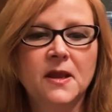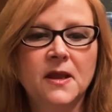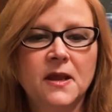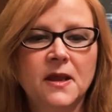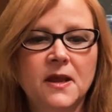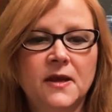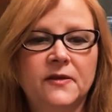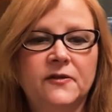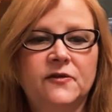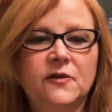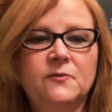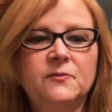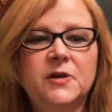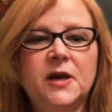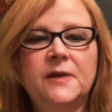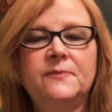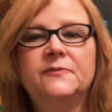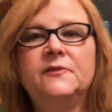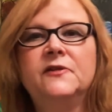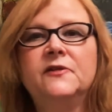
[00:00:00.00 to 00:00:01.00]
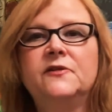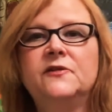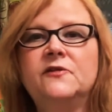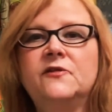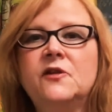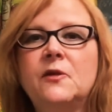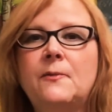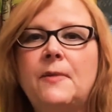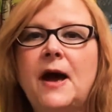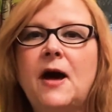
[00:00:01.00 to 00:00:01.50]
Sometimes this is
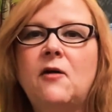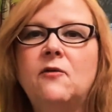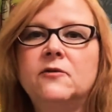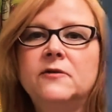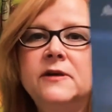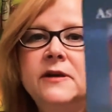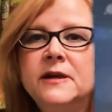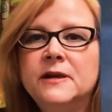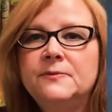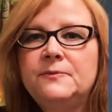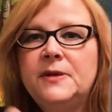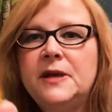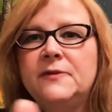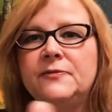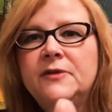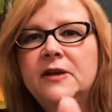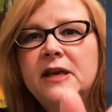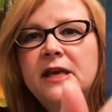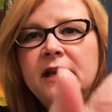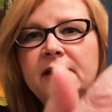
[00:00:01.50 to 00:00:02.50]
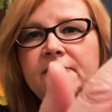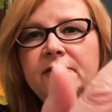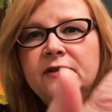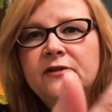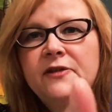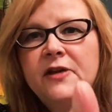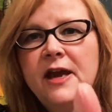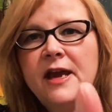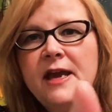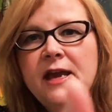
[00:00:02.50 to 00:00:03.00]
about the give and
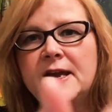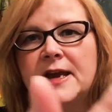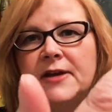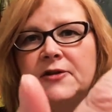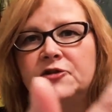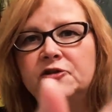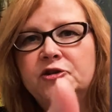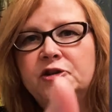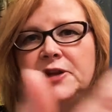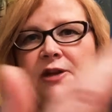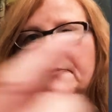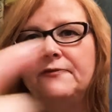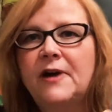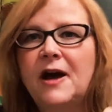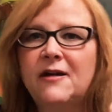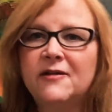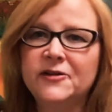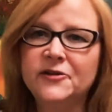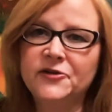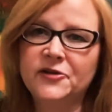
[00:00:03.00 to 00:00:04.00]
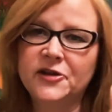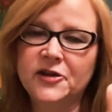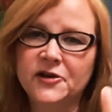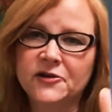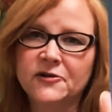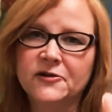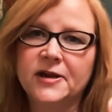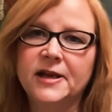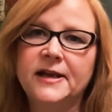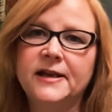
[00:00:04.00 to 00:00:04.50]
take energy,
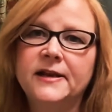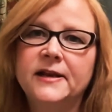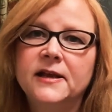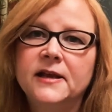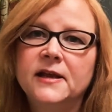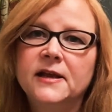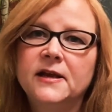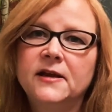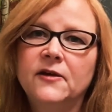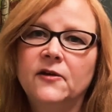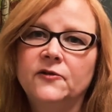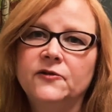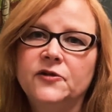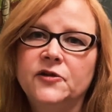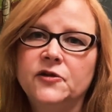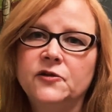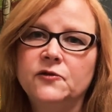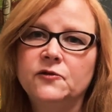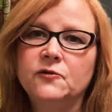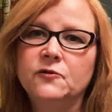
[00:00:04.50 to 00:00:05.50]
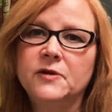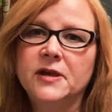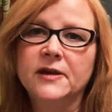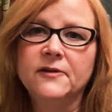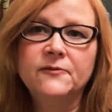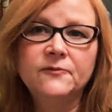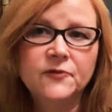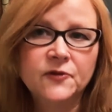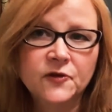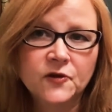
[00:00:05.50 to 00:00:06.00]
volunteering to
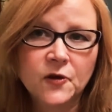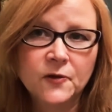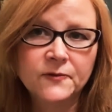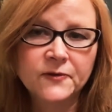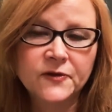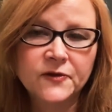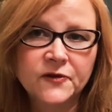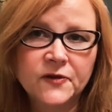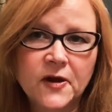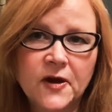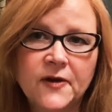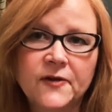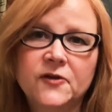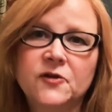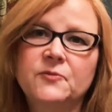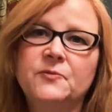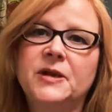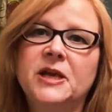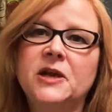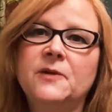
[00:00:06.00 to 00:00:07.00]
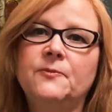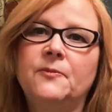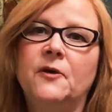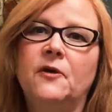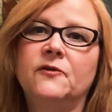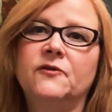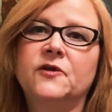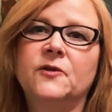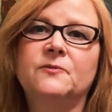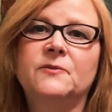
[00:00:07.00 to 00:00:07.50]
give service to other
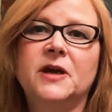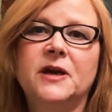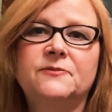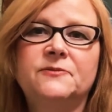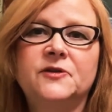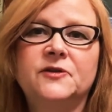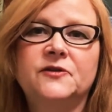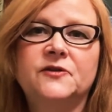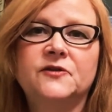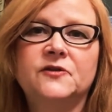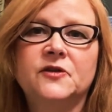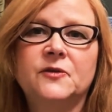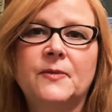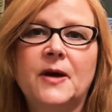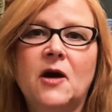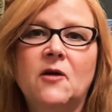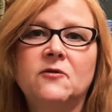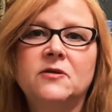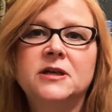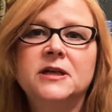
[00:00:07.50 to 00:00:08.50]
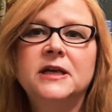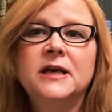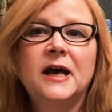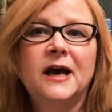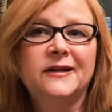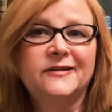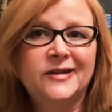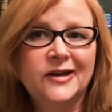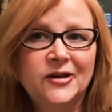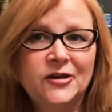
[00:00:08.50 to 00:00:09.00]
people. Sometimes this is about
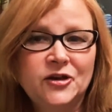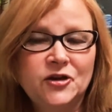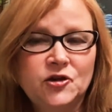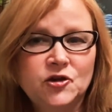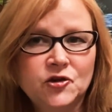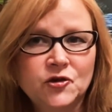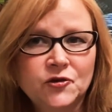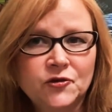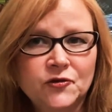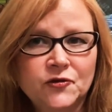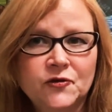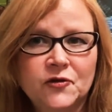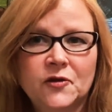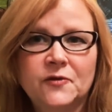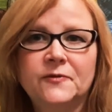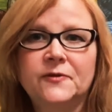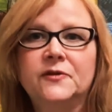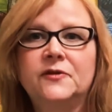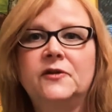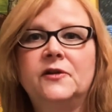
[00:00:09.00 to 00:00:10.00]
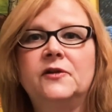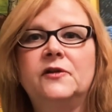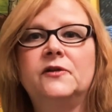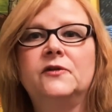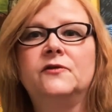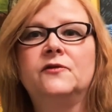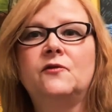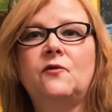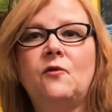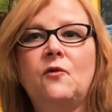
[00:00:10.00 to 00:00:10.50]
attending church
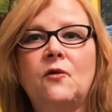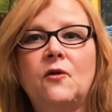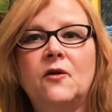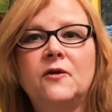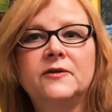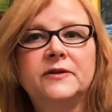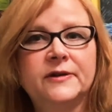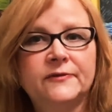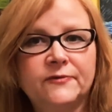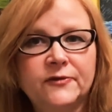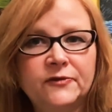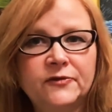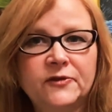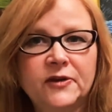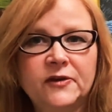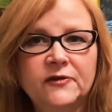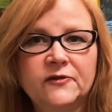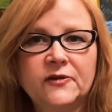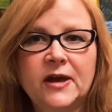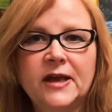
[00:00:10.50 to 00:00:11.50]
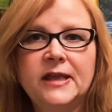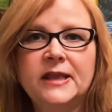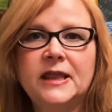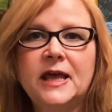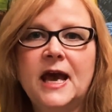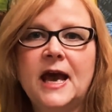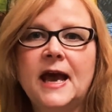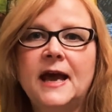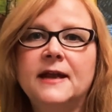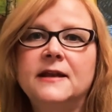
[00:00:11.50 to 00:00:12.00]
services or different things like
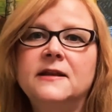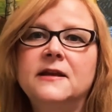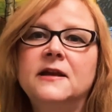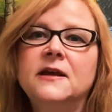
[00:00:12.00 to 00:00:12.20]
that.